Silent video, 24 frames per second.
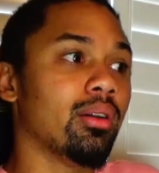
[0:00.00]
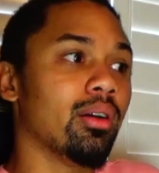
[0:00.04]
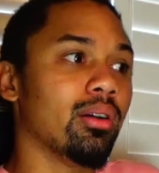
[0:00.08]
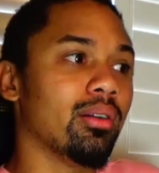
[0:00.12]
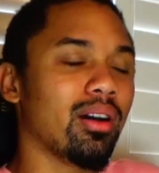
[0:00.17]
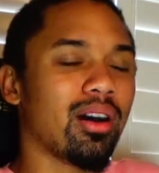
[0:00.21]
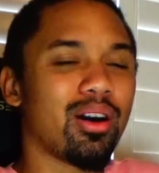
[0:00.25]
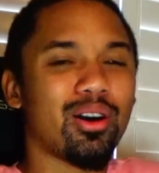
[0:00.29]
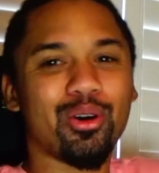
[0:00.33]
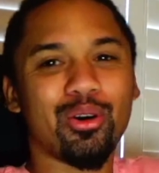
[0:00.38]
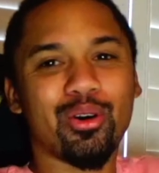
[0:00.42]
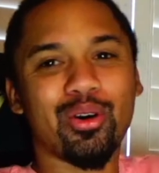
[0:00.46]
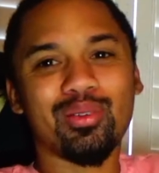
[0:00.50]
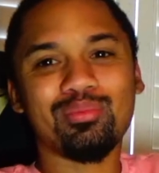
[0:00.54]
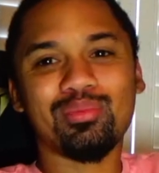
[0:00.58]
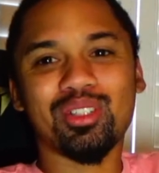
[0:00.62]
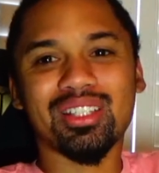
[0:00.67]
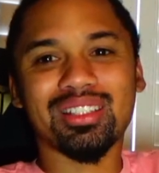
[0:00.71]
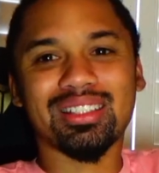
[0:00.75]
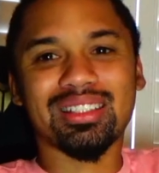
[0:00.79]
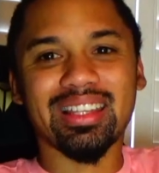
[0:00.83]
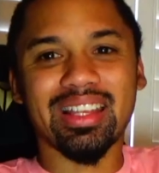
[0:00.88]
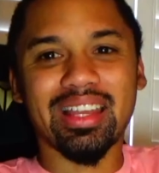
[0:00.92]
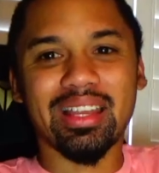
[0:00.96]
oh, I'm
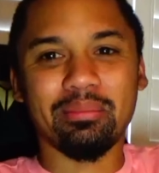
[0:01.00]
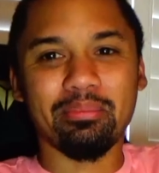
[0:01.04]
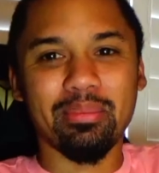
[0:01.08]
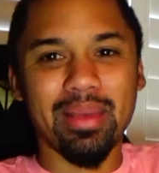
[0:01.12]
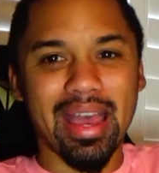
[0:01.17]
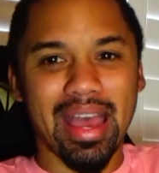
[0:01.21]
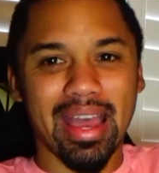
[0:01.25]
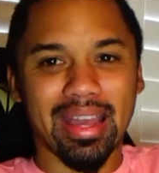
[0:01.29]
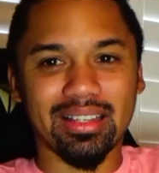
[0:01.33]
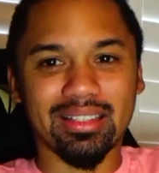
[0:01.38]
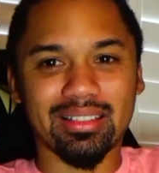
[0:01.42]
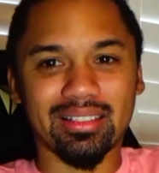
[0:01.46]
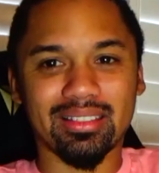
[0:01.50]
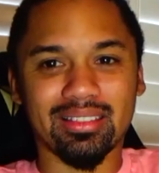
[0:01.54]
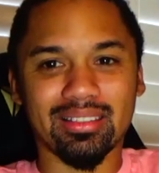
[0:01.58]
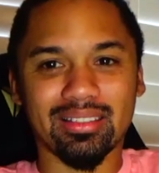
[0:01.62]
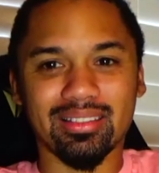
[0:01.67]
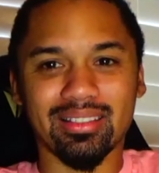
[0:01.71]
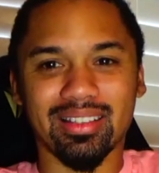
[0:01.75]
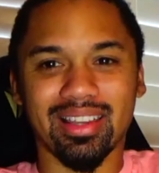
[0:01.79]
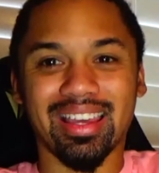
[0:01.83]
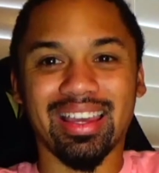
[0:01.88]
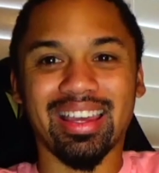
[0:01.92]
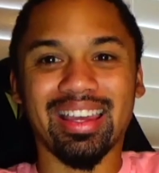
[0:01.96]
just like Max.
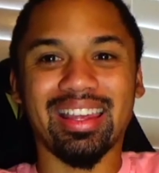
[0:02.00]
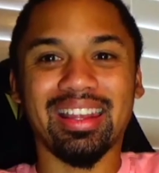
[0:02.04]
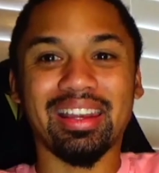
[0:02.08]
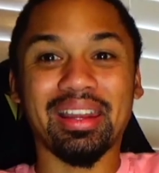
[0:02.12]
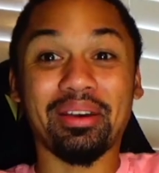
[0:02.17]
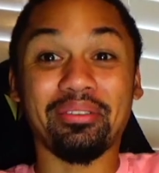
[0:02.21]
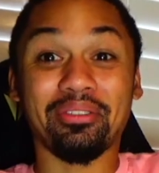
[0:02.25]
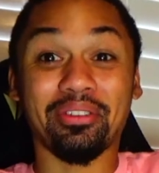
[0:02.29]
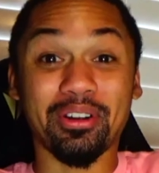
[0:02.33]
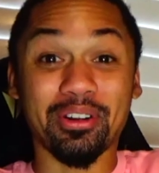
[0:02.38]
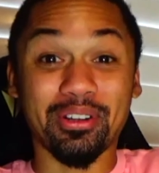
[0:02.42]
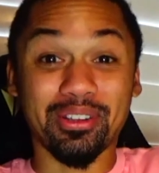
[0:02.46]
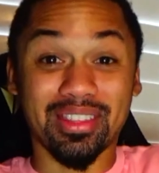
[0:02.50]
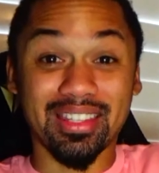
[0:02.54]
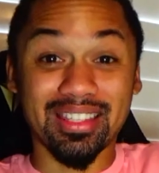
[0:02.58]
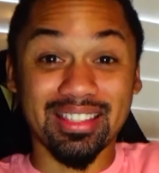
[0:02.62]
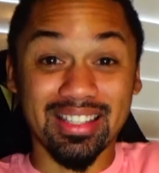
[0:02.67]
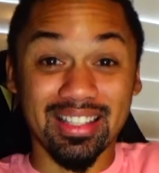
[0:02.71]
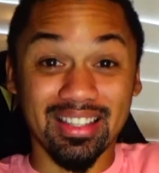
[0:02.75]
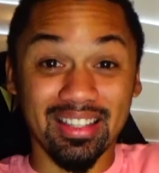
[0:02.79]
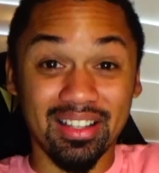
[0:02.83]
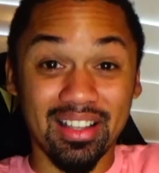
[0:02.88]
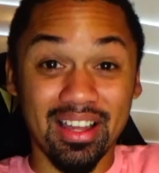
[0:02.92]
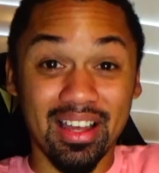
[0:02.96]
And I've heard this a
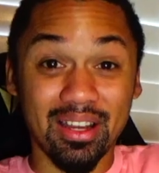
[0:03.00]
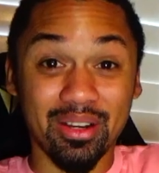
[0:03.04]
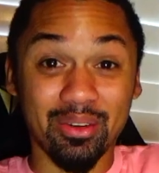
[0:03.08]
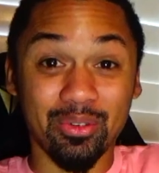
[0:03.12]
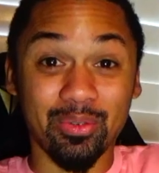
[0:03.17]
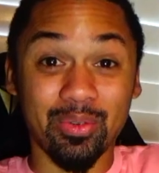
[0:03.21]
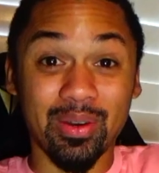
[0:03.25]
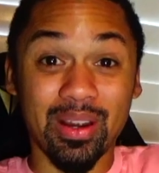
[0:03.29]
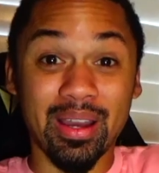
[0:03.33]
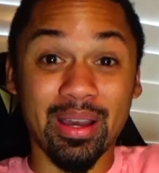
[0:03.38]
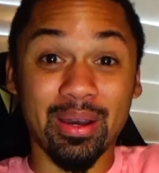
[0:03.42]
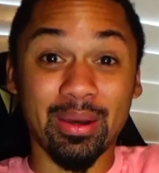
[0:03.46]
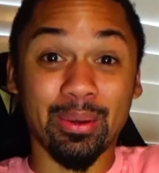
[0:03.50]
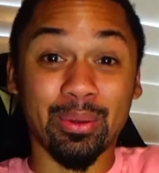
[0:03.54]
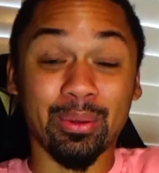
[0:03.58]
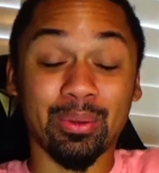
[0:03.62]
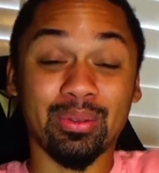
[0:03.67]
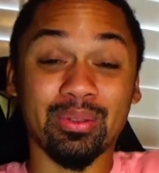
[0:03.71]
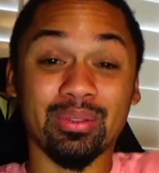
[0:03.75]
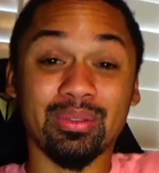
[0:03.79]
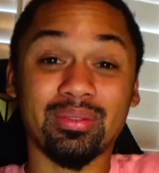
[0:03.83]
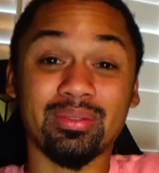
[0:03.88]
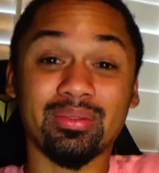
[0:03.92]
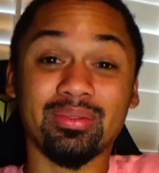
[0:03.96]
lot
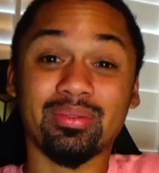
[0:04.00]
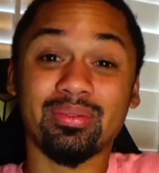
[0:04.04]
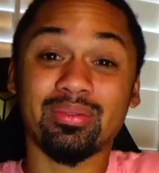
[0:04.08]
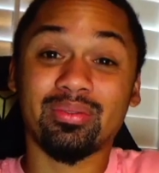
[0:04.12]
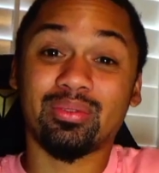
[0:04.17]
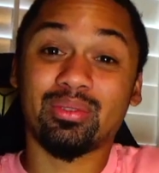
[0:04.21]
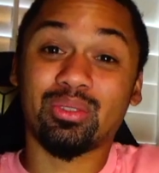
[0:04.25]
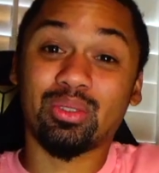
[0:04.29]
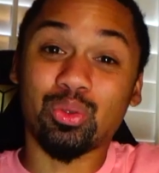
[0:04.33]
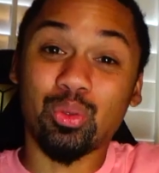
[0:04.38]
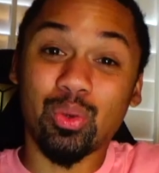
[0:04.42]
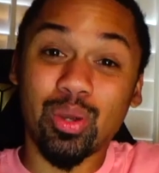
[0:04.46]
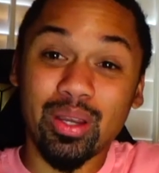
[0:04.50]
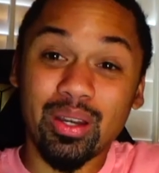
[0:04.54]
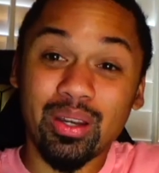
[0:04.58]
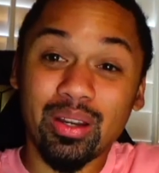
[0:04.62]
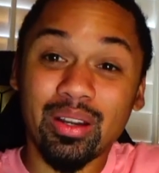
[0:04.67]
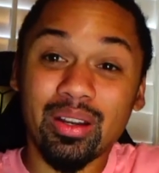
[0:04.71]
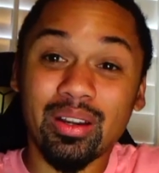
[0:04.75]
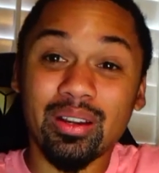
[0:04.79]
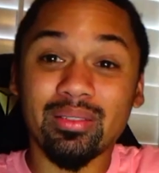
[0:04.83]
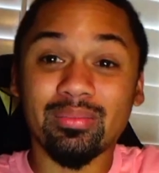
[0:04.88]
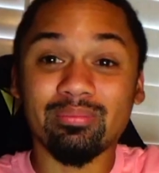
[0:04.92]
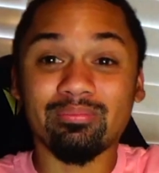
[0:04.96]
around
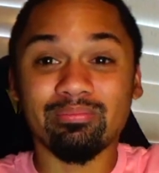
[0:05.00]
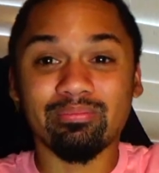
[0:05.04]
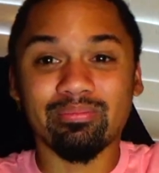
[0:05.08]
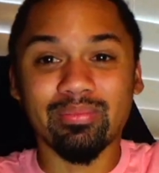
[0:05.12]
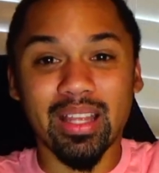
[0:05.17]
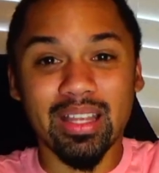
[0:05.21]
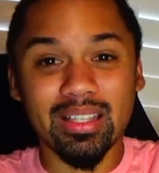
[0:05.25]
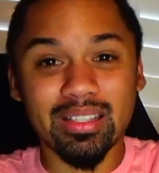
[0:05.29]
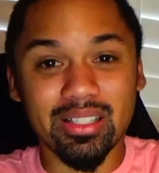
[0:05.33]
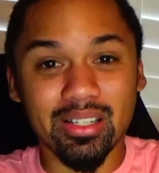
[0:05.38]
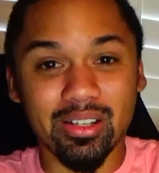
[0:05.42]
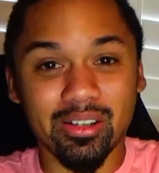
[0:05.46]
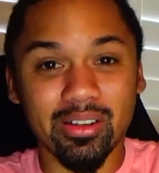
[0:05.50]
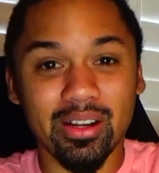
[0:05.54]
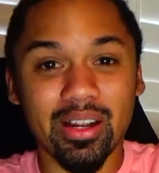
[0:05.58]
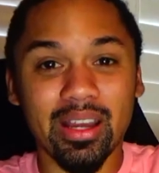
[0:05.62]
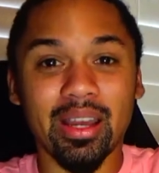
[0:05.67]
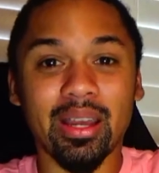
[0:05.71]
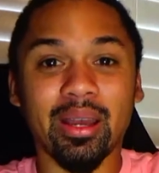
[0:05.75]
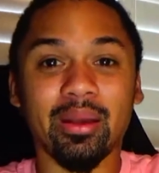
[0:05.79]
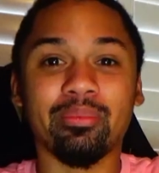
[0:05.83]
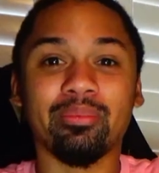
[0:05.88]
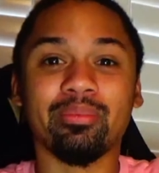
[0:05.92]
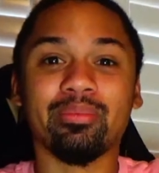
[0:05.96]
Twitter,
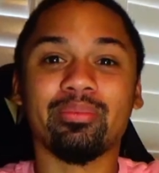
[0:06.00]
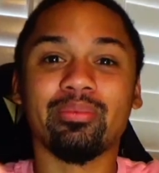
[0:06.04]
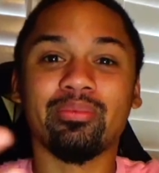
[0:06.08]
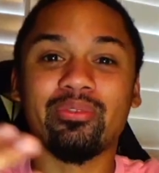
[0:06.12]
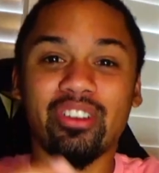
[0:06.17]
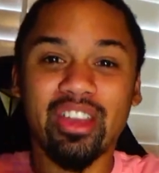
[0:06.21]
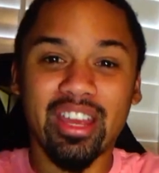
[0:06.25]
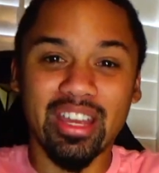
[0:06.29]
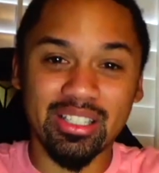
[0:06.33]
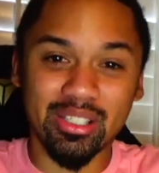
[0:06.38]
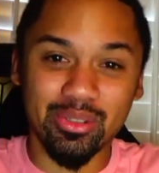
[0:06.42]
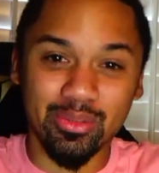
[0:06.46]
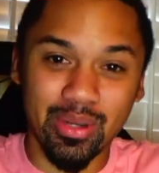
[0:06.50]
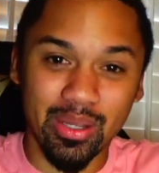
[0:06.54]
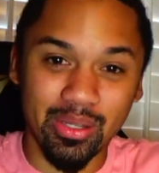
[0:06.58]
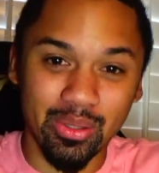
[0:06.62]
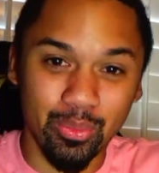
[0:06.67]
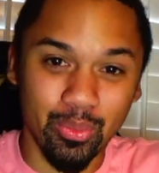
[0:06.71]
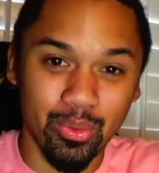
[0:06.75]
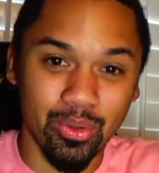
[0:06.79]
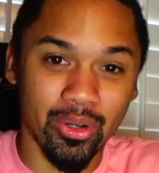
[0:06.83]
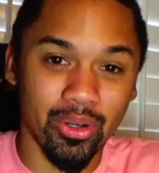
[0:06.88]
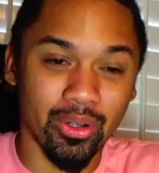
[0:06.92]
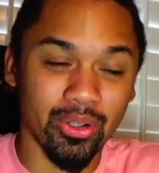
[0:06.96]
Instagram, fans around the
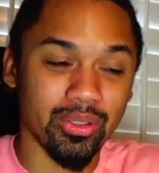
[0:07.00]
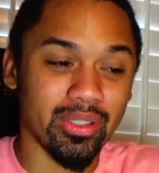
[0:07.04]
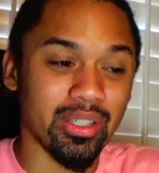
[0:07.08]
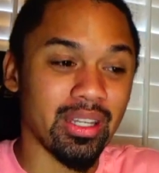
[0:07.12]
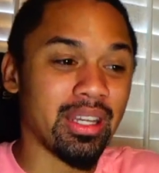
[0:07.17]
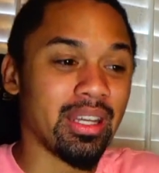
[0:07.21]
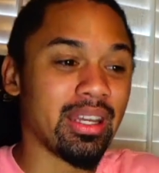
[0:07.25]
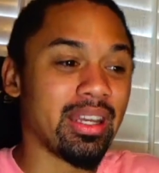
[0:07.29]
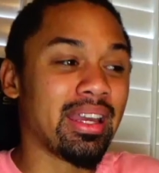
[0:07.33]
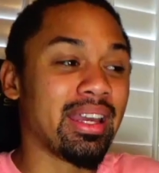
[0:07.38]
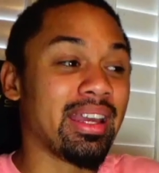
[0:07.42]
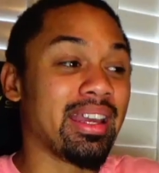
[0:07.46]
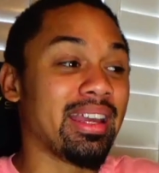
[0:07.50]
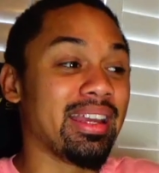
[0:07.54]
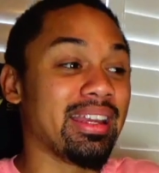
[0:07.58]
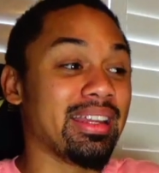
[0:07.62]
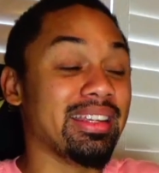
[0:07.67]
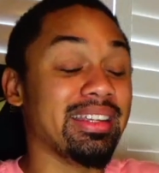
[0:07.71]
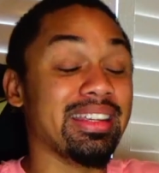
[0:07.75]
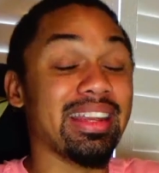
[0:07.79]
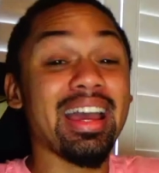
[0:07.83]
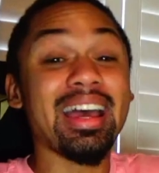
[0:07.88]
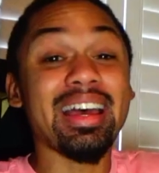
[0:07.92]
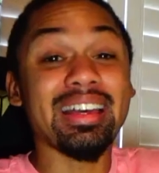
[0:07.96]
world.
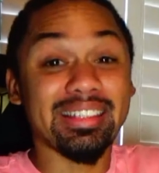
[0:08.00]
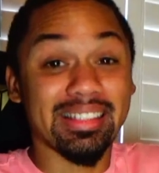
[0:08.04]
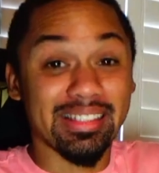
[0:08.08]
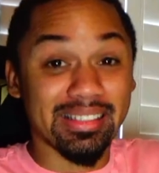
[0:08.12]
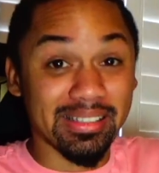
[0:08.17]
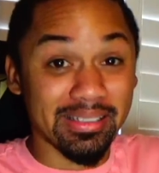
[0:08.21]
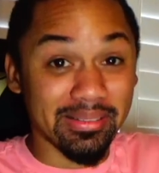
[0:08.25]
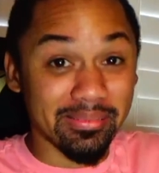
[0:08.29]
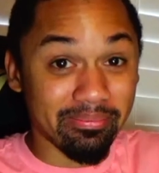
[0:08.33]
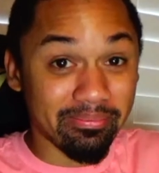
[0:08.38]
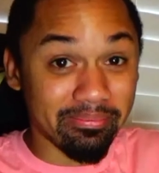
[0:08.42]
Yes,